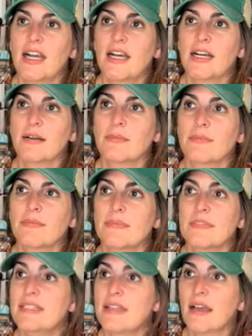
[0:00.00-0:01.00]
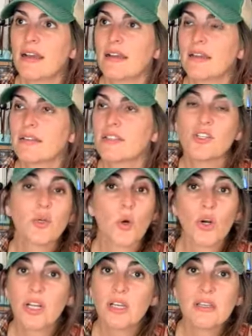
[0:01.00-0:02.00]
um, uh,
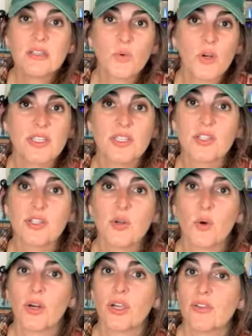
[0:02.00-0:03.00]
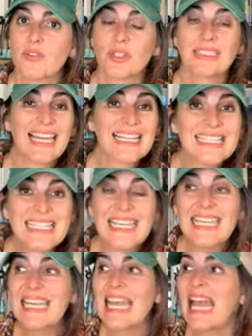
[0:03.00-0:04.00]
tutorials, Royce's tutorials, or
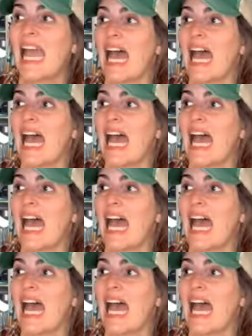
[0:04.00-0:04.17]
Lexi,